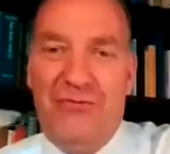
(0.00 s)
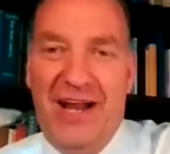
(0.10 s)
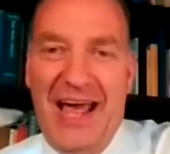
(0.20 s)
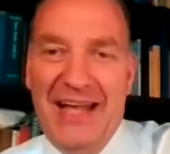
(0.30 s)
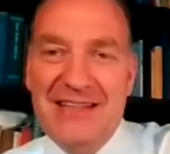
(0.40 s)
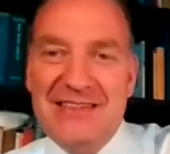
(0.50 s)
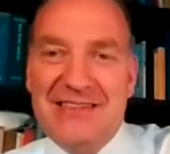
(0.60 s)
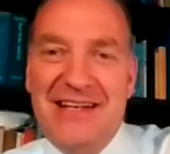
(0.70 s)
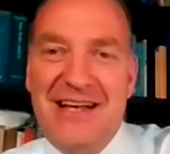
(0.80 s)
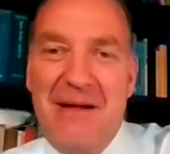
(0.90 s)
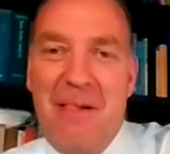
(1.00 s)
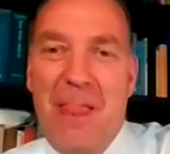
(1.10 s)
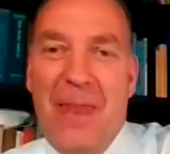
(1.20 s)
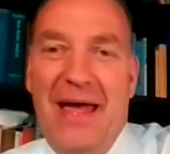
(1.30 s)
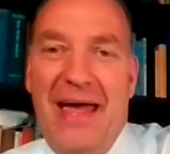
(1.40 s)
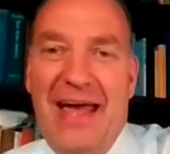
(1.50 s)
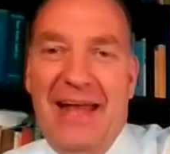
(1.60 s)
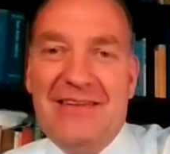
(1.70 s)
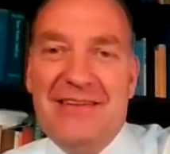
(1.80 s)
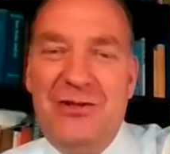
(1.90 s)
finance.
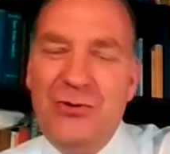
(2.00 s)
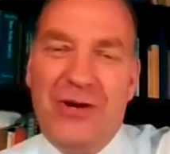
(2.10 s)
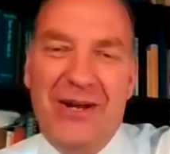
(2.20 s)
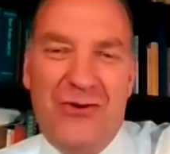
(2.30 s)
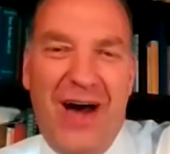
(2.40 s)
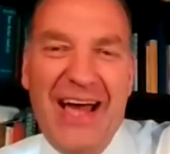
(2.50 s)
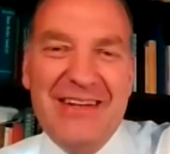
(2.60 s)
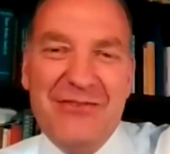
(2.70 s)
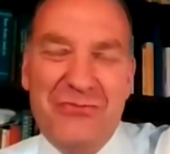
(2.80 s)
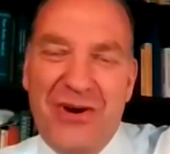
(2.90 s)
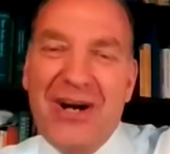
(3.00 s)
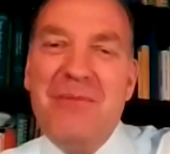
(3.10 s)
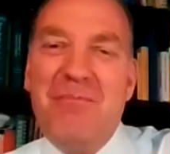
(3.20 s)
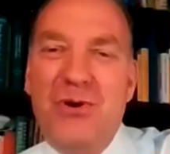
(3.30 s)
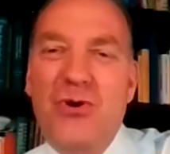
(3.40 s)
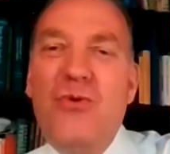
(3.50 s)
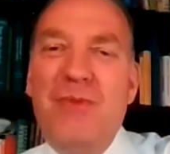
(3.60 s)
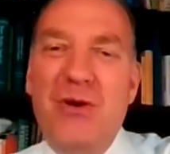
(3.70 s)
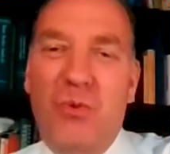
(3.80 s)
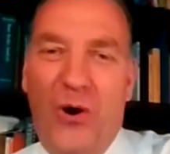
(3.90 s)
And you can write very
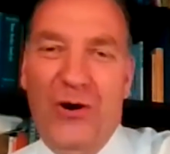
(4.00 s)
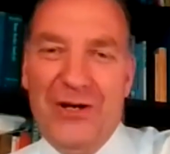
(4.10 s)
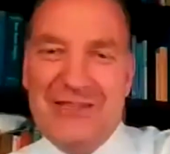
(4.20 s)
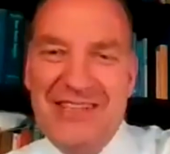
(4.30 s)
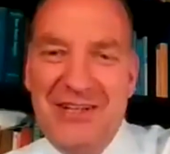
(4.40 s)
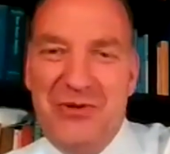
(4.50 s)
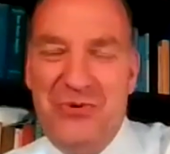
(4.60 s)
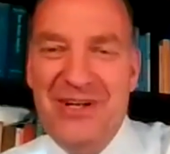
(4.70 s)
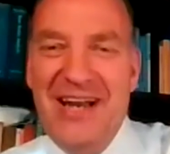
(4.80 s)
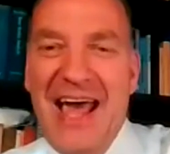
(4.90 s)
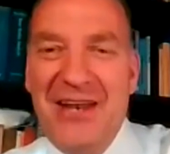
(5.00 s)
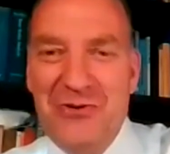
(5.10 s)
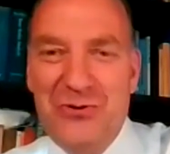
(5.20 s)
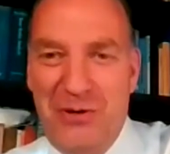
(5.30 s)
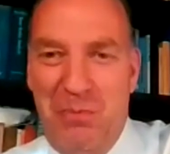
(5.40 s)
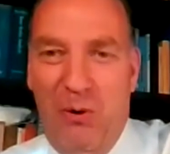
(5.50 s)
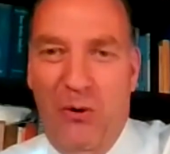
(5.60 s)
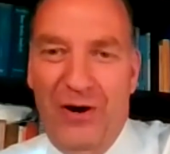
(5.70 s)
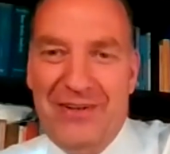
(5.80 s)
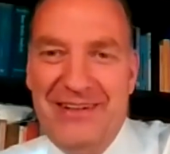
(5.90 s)
bloomy words into an annual
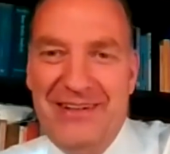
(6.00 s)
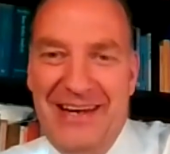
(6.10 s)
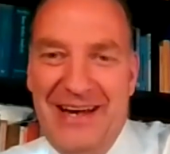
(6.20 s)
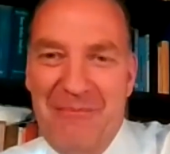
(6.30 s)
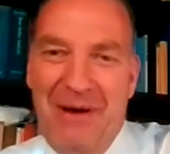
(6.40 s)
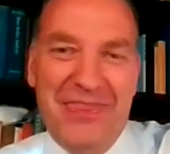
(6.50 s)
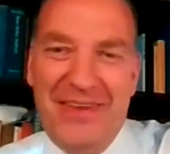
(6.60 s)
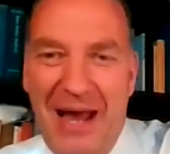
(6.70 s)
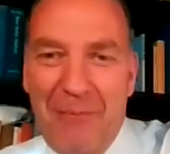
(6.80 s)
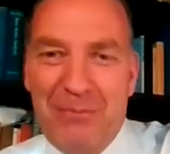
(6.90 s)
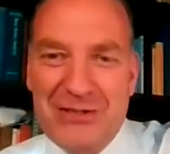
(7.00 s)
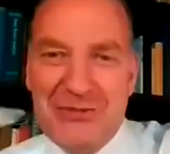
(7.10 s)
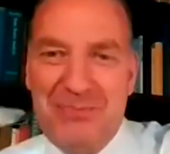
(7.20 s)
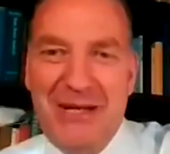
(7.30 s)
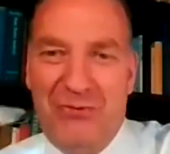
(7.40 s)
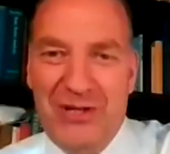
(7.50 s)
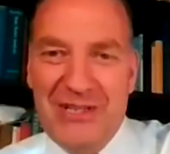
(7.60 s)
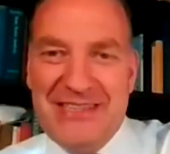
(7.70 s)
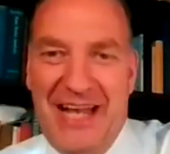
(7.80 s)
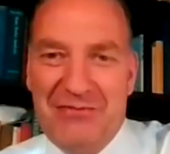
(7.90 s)
report, but the numbers speak for
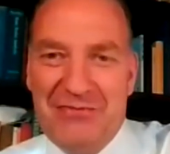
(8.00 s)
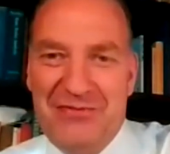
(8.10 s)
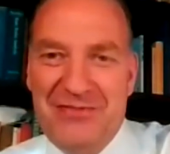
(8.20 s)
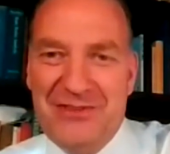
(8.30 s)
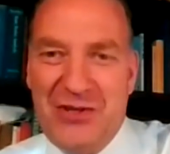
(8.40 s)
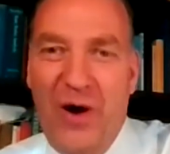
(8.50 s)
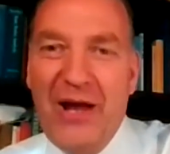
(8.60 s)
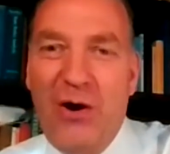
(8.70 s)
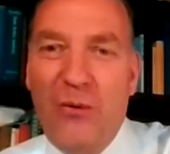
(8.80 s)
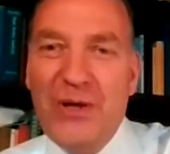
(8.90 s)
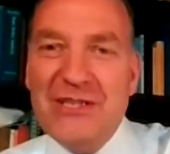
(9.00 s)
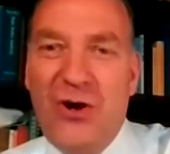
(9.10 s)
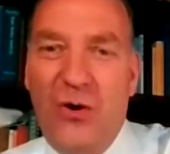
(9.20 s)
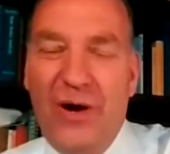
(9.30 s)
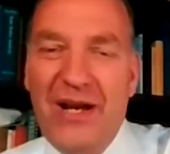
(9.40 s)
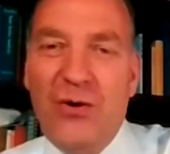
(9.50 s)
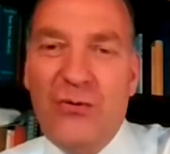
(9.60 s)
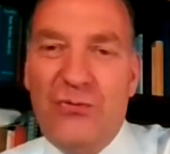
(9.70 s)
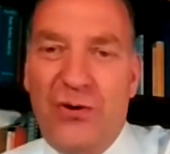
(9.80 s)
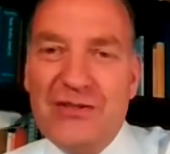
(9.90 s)
itself. So I always go and
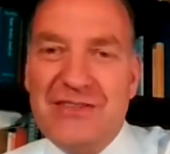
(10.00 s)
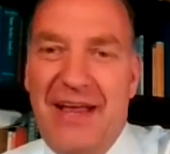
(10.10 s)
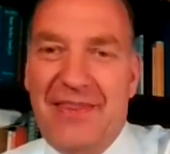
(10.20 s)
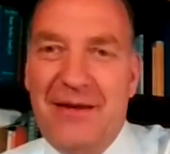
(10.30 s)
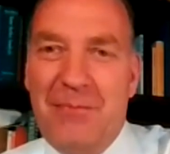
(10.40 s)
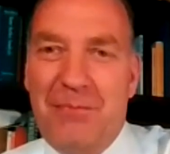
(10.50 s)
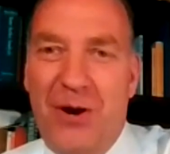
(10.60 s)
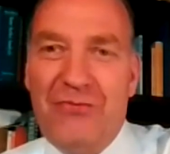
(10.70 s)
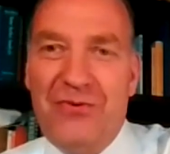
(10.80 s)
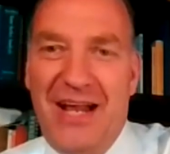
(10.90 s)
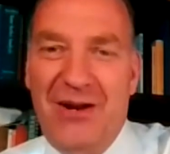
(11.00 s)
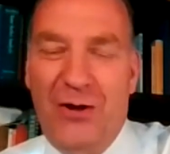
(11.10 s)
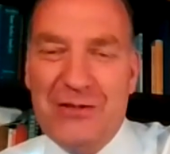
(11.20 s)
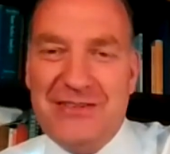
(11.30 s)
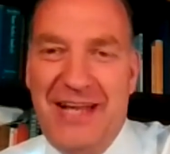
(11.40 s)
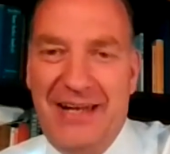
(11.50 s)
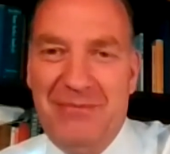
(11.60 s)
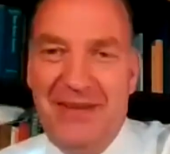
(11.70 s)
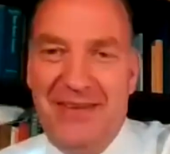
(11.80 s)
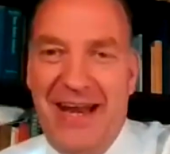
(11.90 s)
look first at the profit and loss
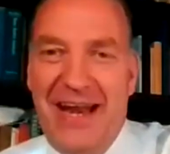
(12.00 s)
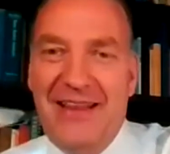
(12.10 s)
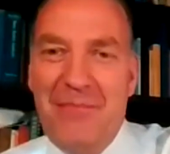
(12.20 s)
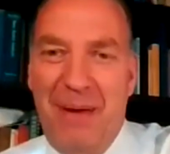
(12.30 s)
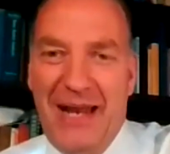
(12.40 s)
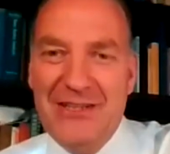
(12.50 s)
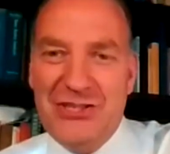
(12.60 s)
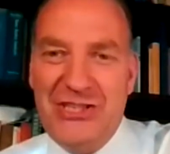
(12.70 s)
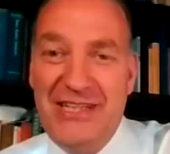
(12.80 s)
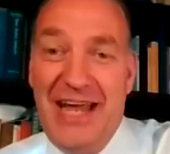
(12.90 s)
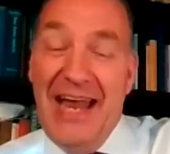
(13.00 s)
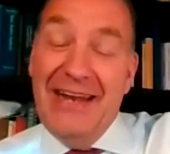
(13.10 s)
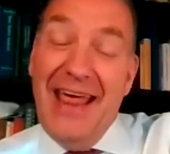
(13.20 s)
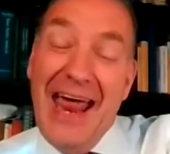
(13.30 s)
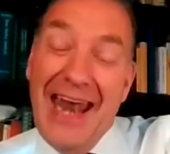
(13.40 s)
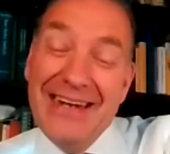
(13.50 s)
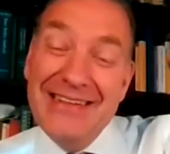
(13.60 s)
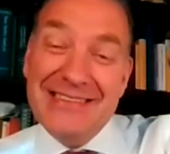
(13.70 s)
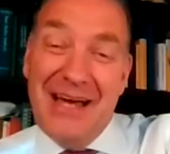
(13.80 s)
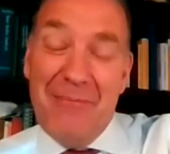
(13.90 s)
statement, then at the balance sheet, and
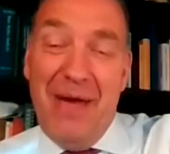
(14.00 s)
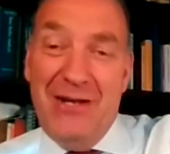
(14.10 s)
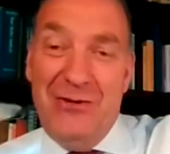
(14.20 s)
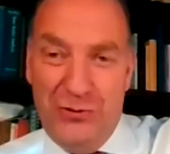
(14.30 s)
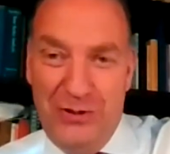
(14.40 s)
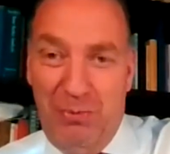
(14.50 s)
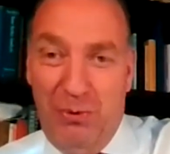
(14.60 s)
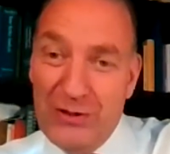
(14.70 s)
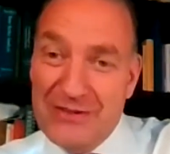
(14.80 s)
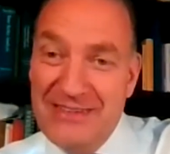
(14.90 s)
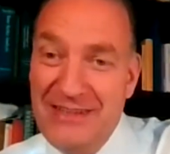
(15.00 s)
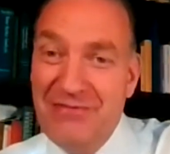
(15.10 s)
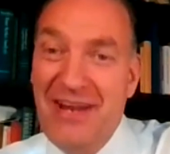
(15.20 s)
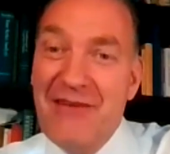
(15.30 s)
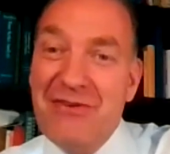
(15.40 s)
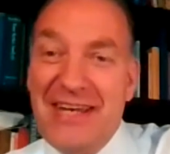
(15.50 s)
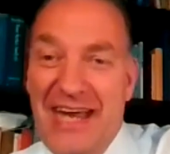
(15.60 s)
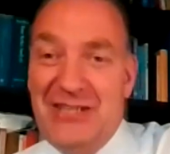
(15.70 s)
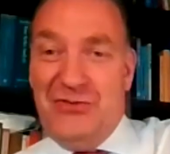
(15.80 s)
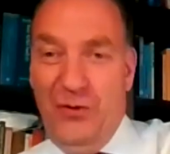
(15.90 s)
then some annual reports even have a
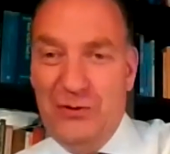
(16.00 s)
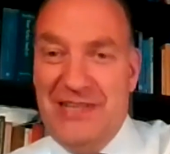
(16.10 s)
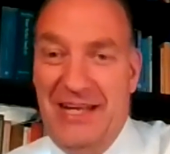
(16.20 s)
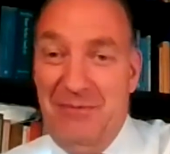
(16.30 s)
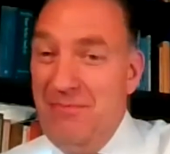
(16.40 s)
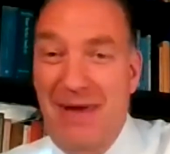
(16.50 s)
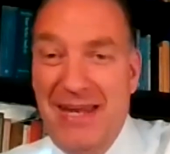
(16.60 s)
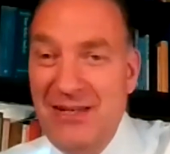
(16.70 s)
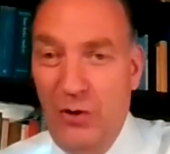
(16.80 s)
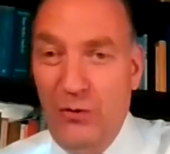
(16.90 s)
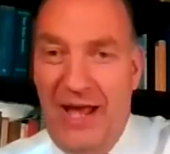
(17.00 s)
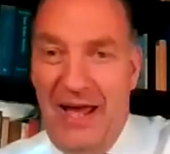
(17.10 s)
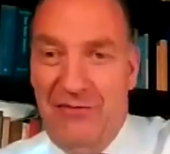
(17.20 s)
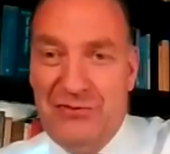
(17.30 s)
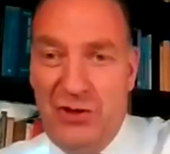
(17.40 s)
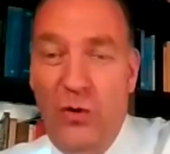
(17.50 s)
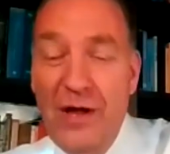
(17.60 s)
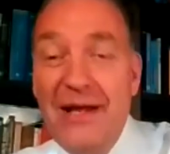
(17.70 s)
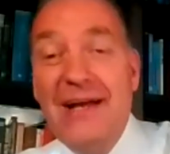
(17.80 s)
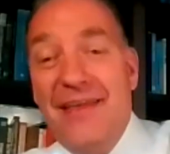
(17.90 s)
cash flow statement. Many don't have. So
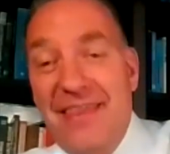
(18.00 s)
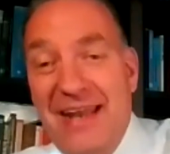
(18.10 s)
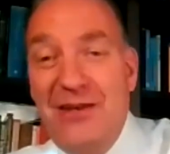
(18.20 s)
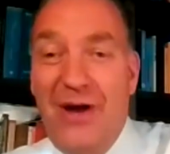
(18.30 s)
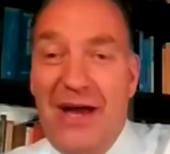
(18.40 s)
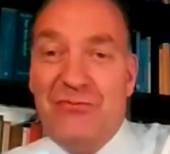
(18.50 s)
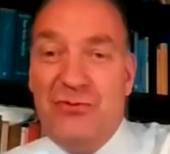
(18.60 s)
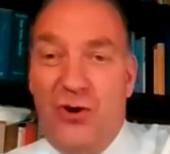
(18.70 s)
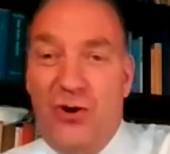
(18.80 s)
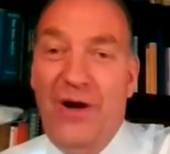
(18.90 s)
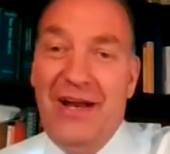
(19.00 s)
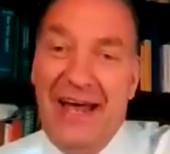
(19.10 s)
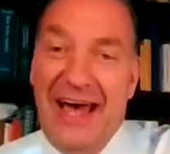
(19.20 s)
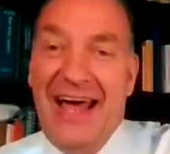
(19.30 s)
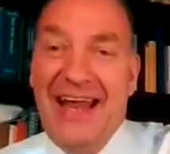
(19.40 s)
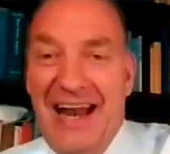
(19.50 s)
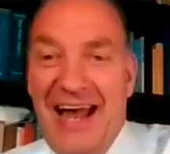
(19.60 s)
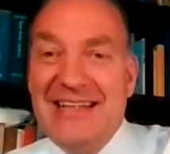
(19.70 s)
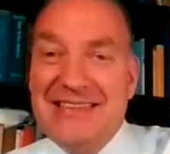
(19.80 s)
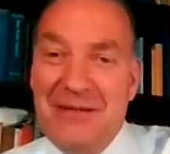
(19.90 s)
then you have to go and
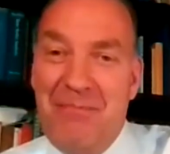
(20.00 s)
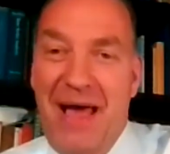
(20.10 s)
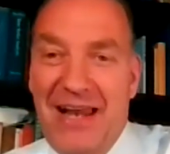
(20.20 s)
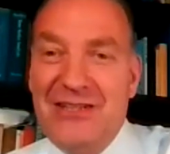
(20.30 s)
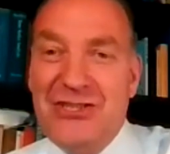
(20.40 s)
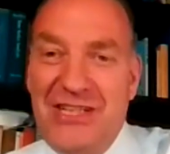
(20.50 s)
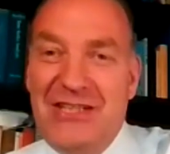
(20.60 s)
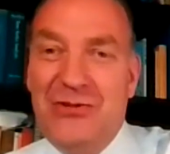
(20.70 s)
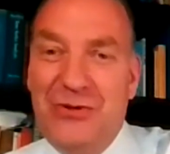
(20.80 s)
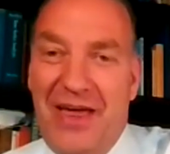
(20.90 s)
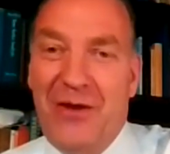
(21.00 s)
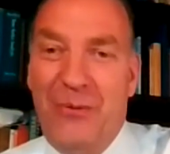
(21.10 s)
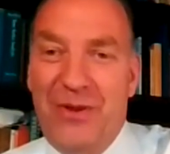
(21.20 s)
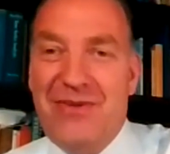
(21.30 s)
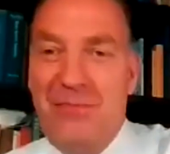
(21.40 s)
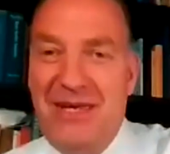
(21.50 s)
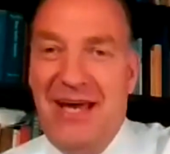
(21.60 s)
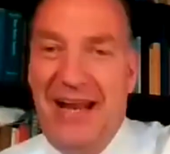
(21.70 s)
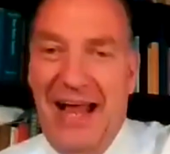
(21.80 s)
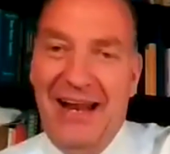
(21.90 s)
analyze the balance sheet together with the
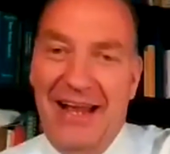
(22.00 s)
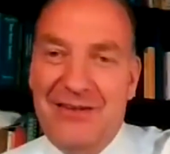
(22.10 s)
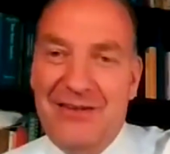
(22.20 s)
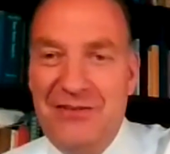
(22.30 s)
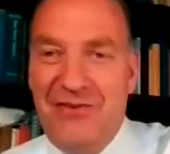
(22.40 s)
P&L and